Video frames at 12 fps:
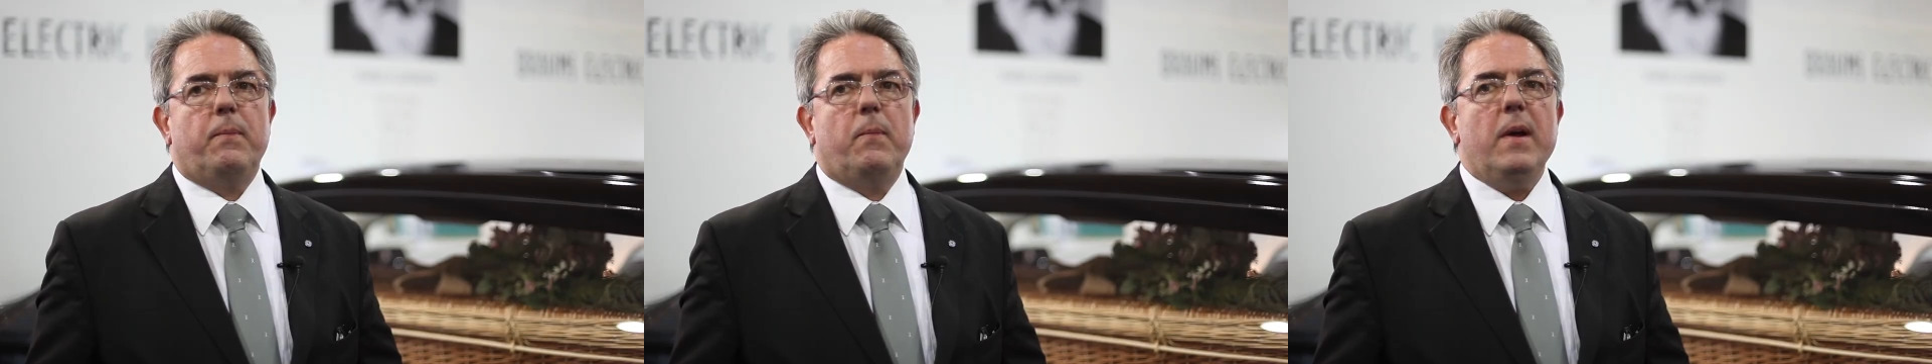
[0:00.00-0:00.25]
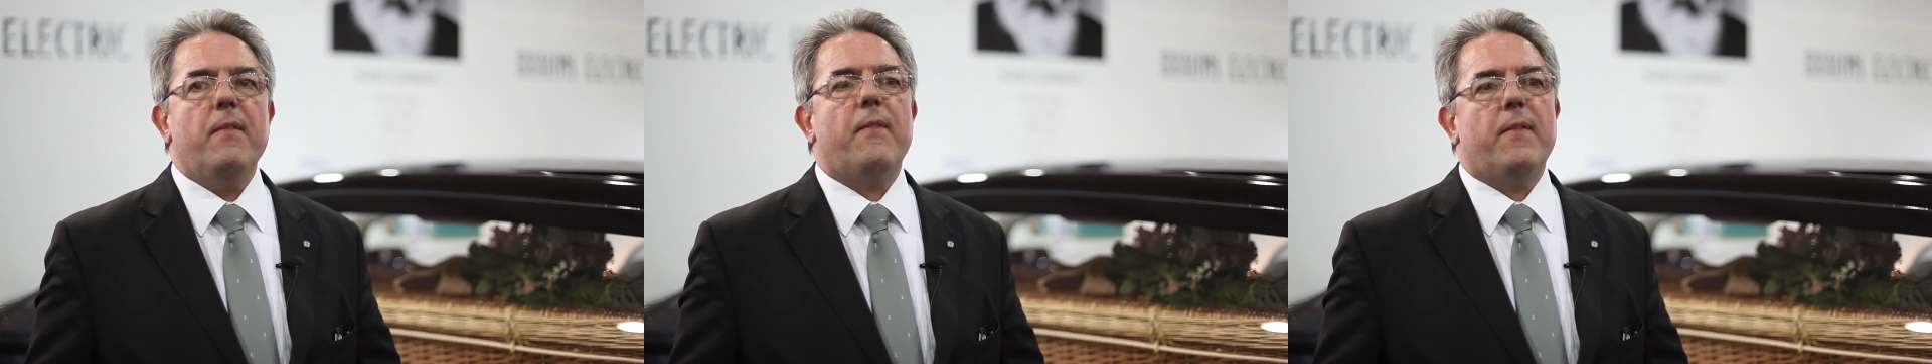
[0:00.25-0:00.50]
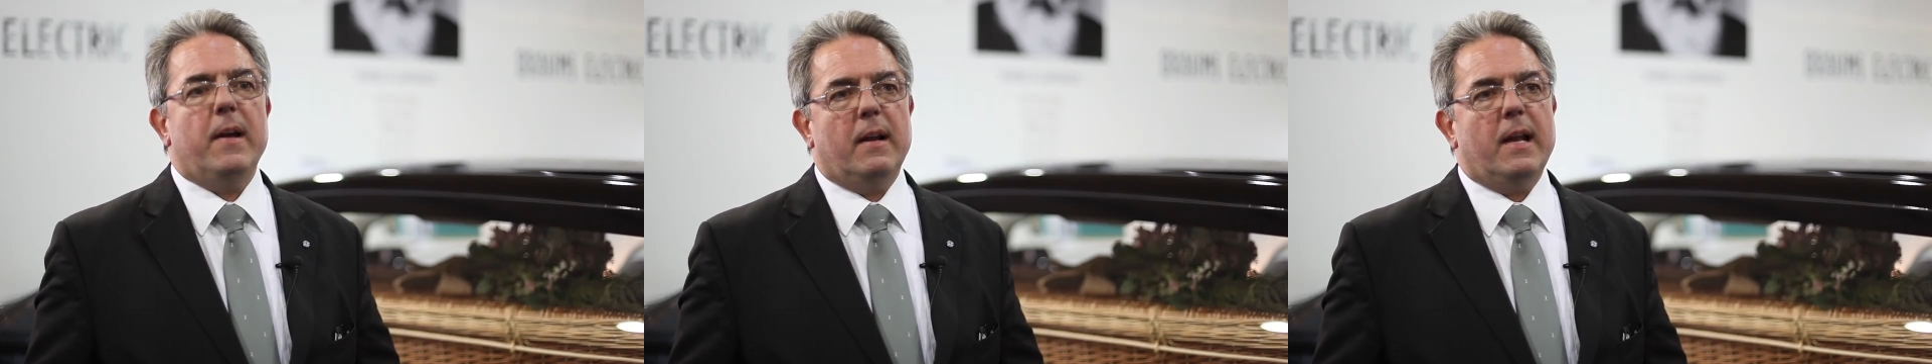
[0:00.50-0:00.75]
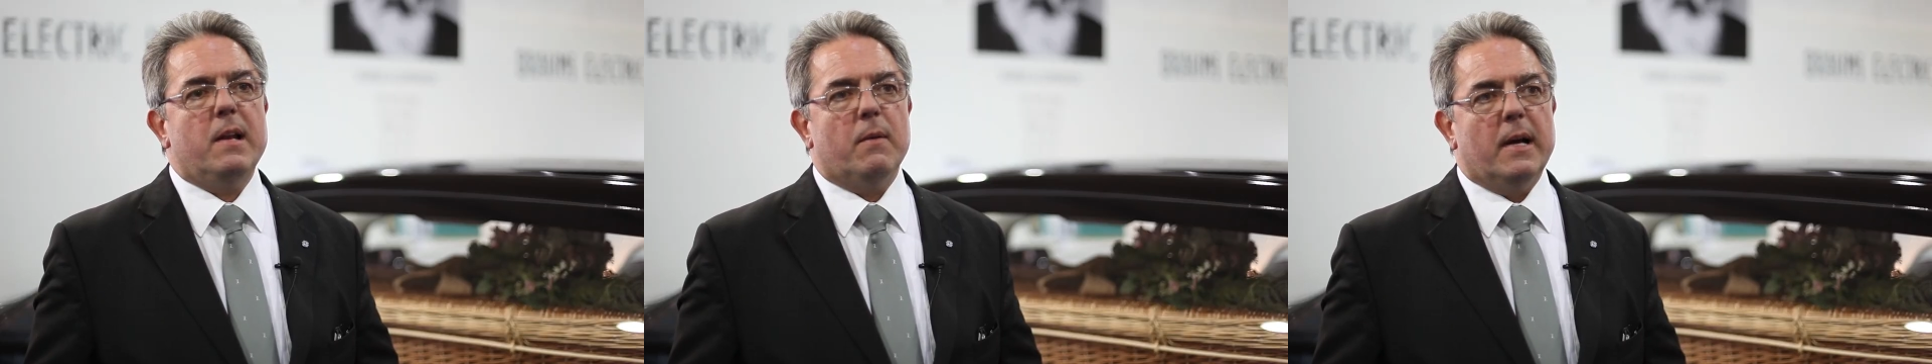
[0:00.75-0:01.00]
We feel
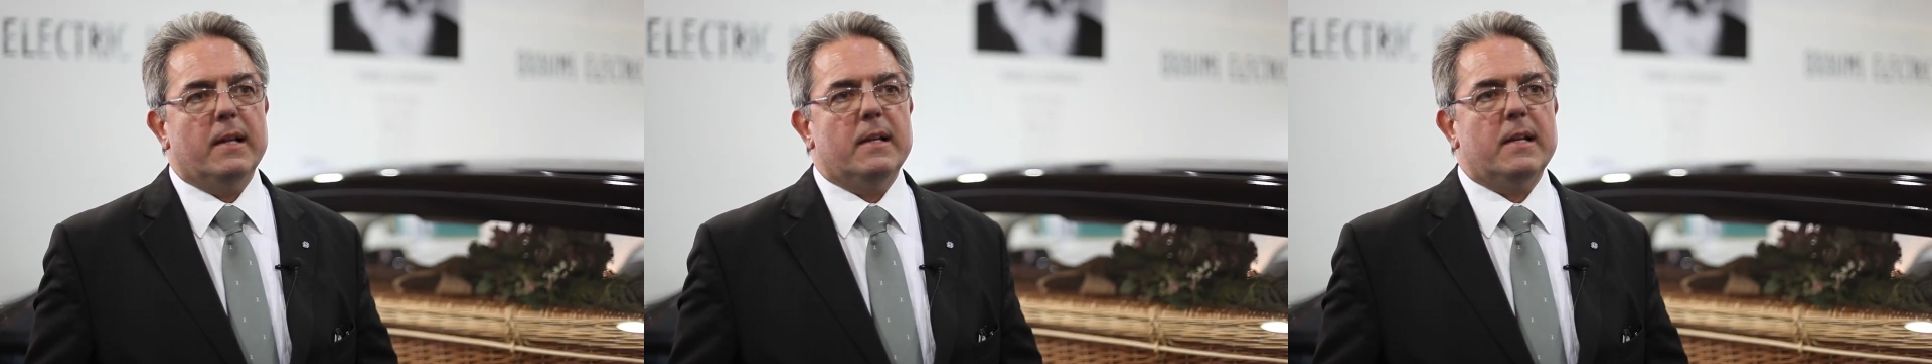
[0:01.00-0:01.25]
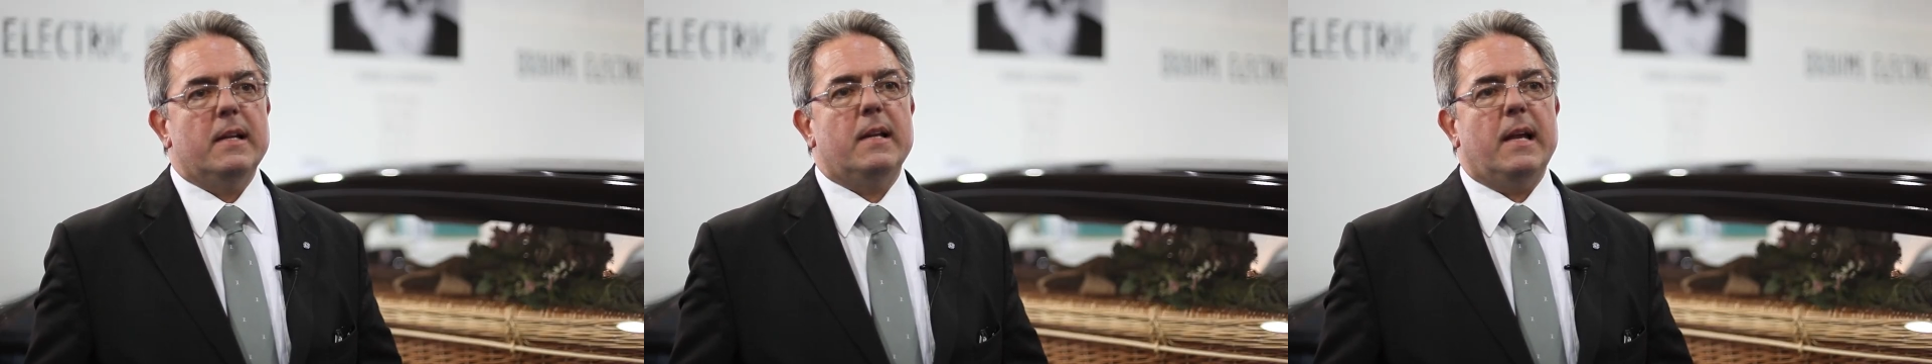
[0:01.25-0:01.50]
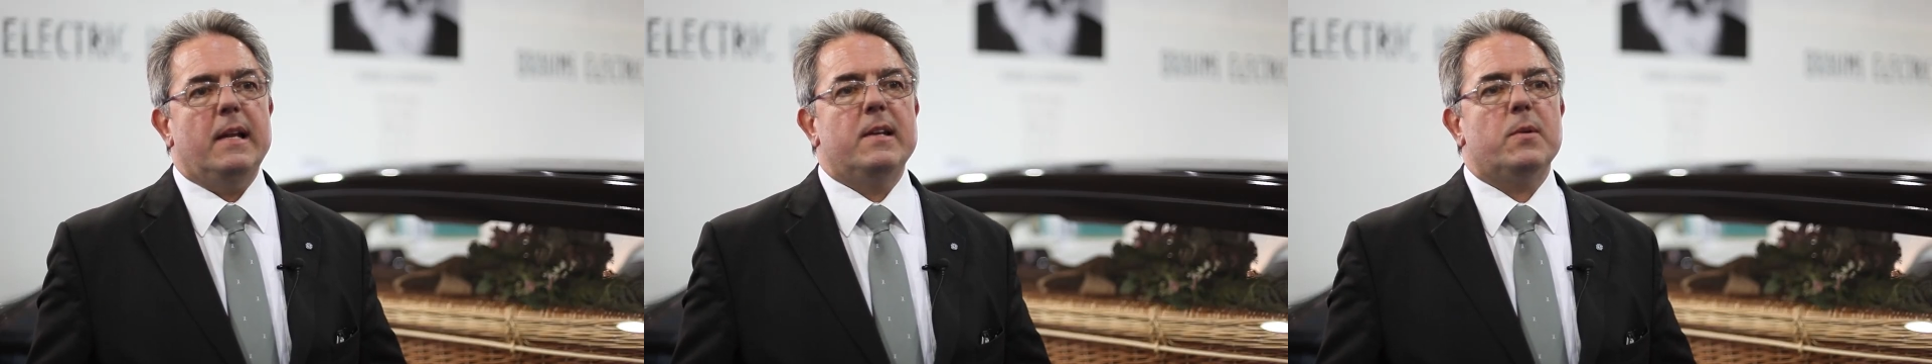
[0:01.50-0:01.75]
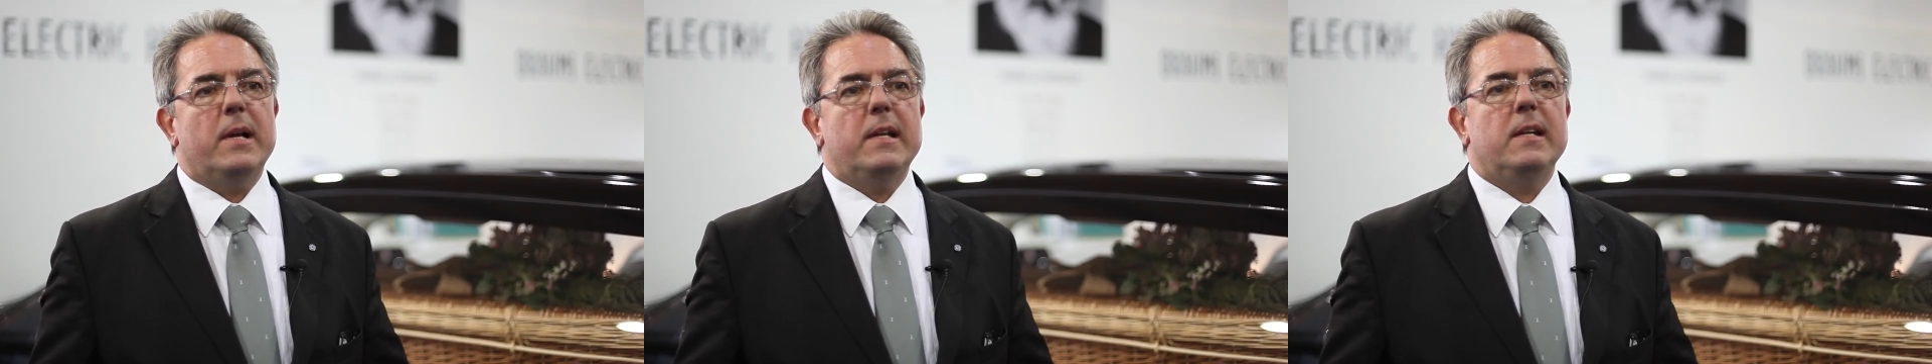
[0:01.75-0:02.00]
anyway that uh, in
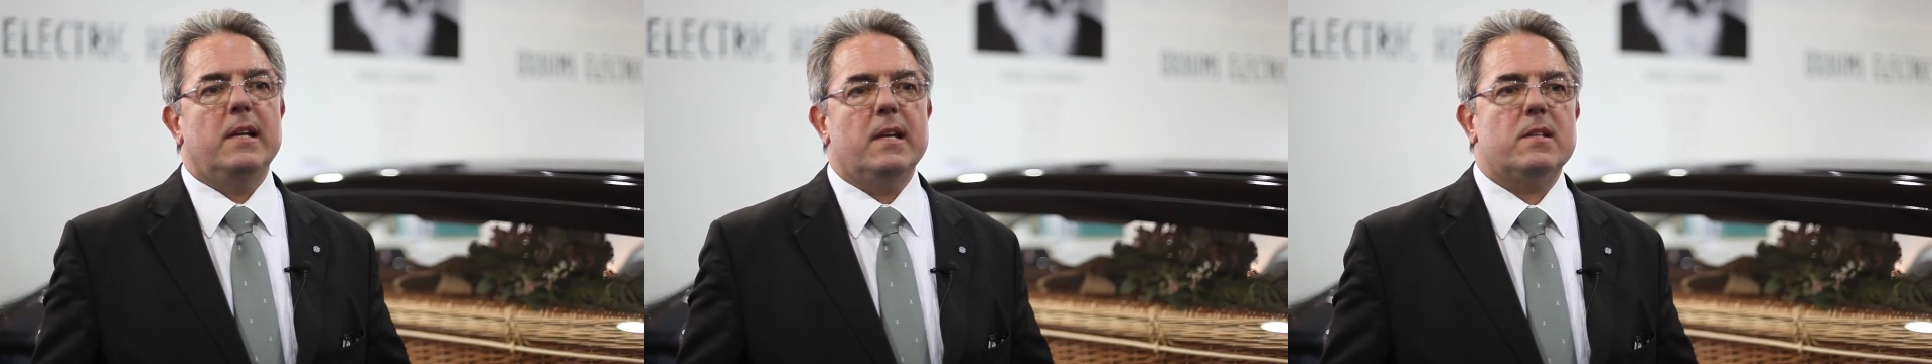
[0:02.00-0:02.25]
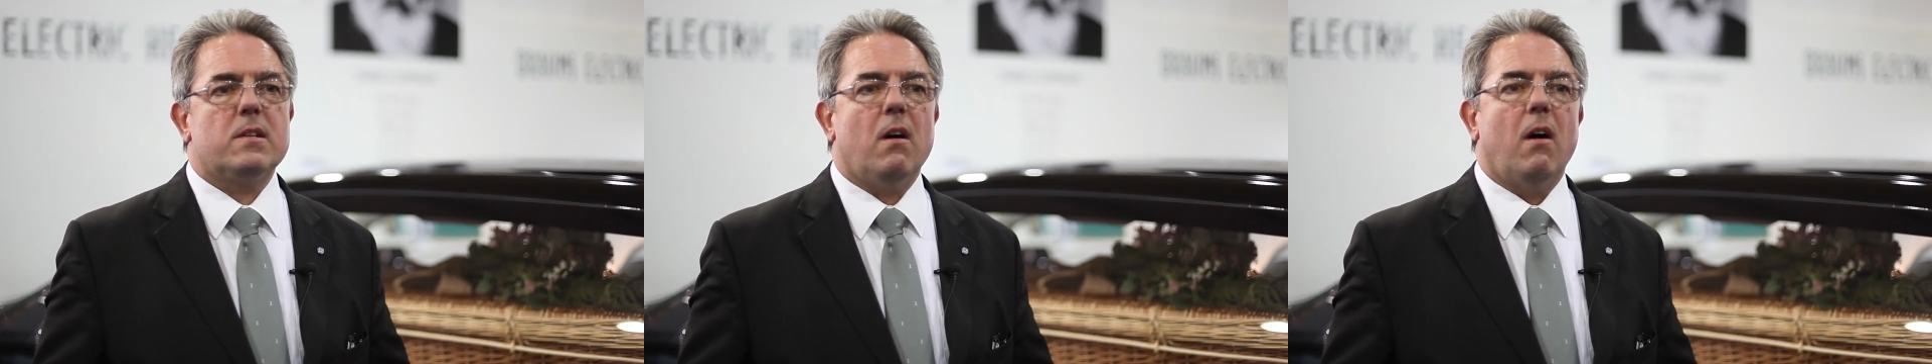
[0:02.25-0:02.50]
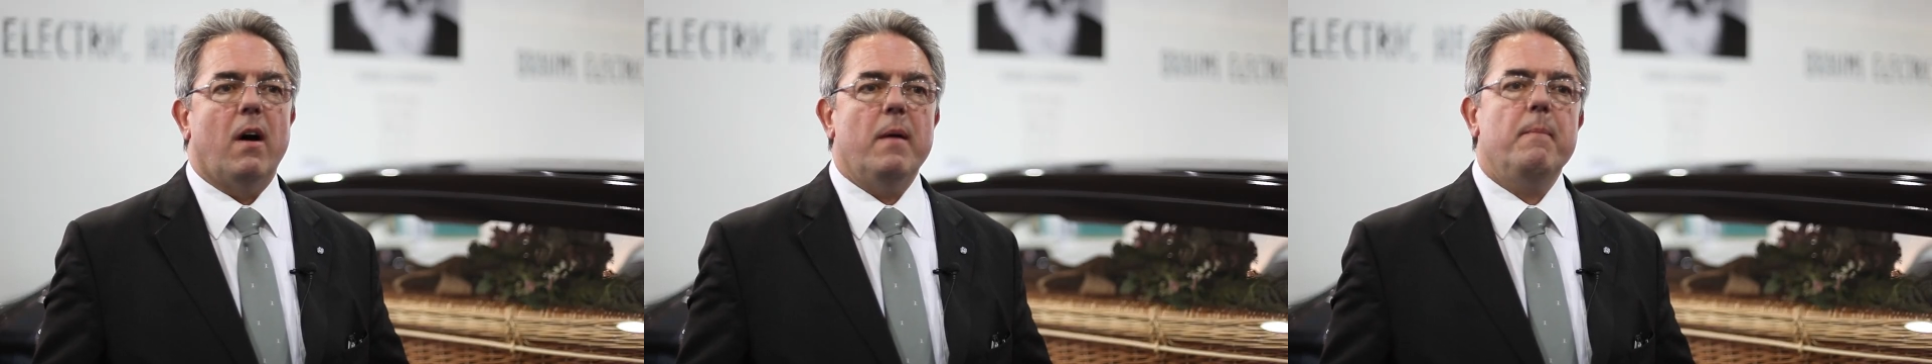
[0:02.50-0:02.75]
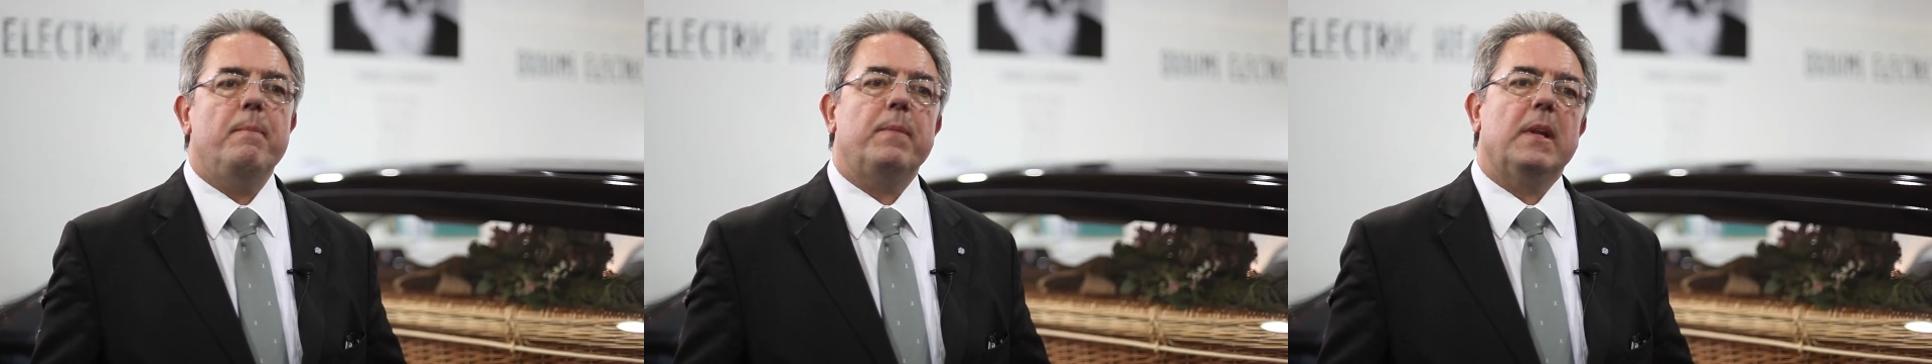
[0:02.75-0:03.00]
20 years' time,